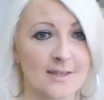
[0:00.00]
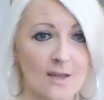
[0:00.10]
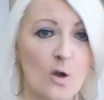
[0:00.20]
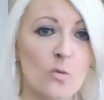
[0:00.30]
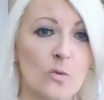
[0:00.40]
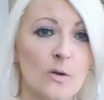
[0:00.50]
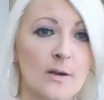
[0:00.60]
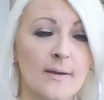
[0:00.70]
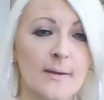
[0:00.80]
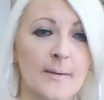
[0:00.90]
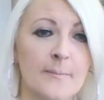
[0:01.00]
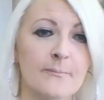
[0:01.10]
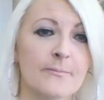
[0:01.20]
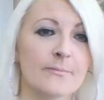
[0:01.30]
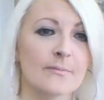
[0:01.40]
No.
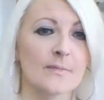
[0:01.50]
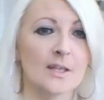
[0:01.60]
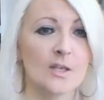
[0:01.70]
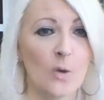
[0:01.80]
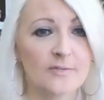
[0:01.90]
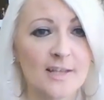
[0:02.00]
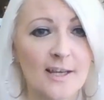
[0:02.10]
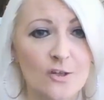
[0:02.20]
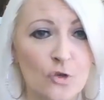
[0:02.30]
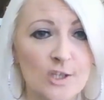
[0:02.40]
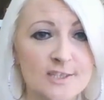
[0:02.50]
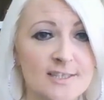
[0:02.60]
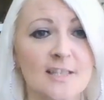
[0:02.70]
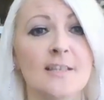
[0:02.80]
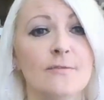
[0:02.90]
You have to let
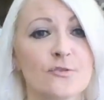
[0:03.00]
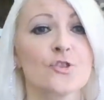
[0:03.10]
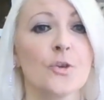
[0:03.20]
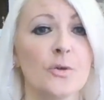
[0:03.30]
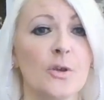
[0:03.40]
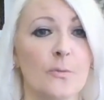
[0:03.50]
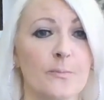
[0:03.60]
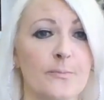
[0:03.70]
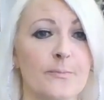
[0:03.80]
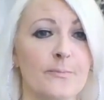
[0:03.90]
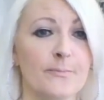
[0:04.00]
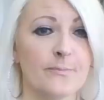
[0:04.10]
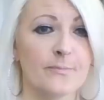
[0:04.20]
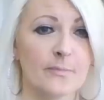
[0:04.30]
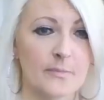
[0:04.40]
Christ live through you
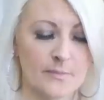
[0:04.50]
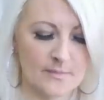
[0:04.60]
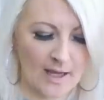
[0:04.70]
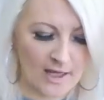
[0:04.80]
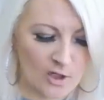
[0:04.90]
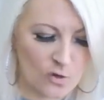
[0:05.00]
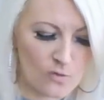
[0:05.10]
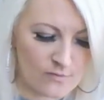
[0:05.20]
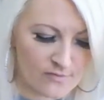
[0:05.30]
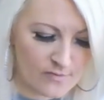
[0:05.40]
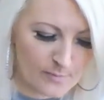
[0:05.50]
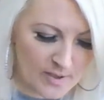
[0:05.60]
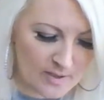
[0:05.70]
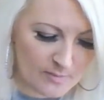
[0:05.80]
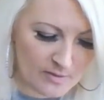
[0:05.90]
and love
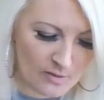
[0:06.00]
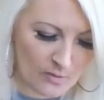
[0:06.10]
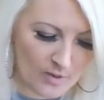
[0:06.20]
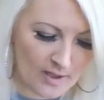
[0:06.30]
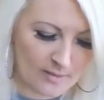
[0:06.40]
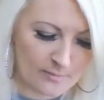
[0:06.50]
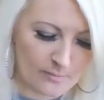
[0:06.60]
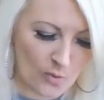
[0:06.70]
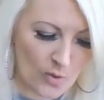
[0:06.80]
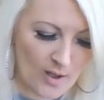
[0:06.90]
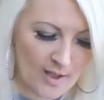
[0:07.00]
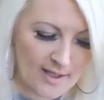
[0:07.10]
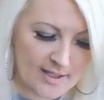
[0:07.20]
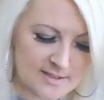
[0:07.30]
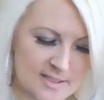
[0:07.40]
people, okay? But
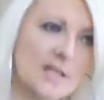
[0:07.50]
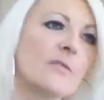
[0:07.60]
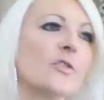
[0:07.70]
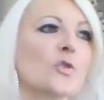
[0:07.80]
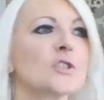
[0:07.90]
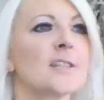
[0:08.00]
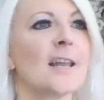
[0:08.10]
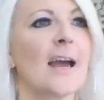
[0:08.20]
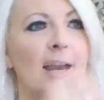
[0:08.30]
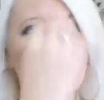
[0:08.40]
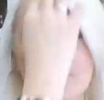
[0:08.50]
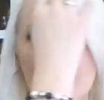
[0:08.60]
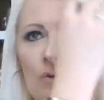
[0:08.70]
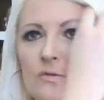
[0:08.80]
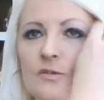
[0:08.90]
it's like if you're still hanging
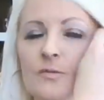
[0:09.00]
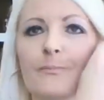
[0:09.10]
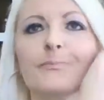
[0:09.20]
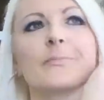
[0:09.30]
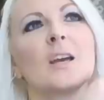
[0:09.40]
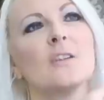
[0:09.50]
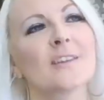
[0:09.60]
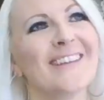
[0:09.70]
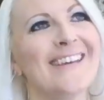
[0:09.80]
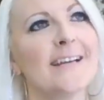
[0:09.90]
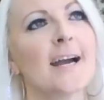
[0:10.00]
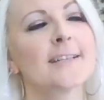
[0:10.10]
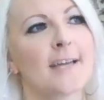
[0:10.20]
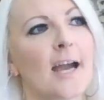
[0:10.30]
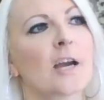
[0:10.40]
around, not that you
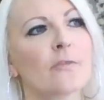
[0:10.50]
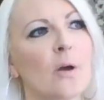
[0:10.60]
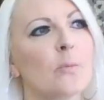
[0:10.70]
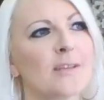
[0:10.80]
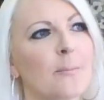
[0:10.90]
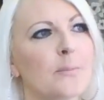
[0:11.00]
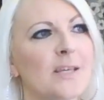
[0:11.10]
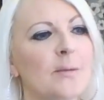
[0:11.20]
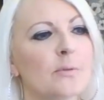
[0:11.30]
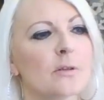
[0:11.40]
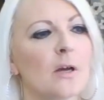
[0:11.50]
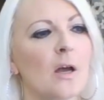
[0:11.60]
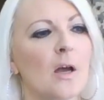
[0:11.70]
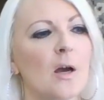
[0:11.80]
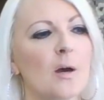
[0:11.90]
can't hang around with them people,
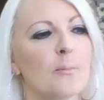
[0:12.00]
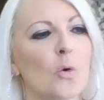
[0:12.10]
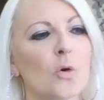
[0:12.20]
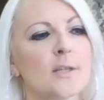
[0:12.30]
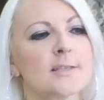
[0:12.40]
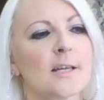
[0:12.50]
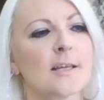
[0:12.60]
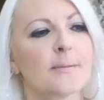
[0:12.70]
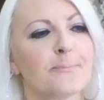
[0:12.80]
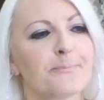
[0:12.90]
but it's like